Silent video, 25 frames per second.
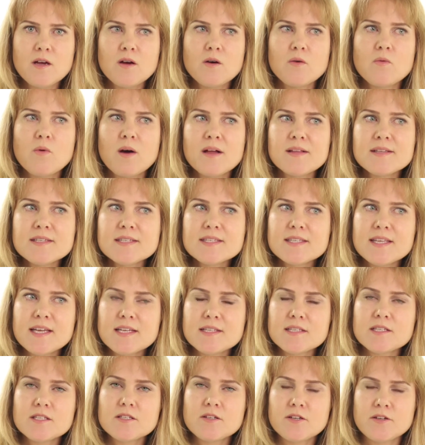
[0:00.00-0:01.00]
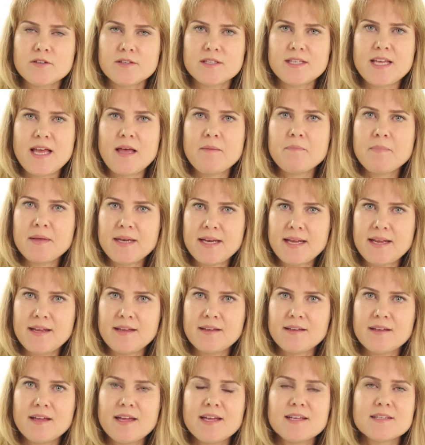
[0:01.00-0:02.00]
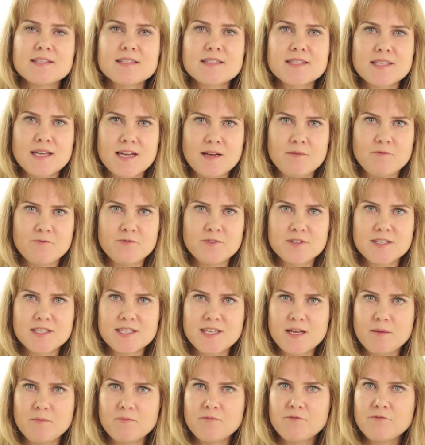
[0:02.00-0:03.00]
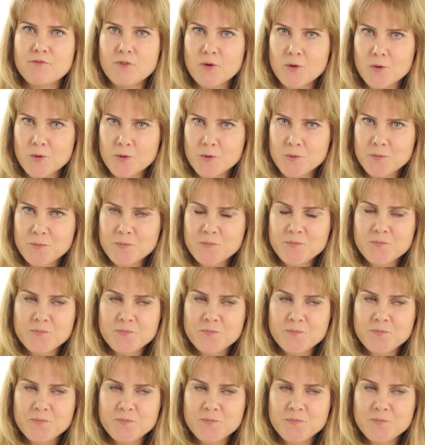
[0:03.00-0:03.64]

Once that starts happening, it's time for step 4.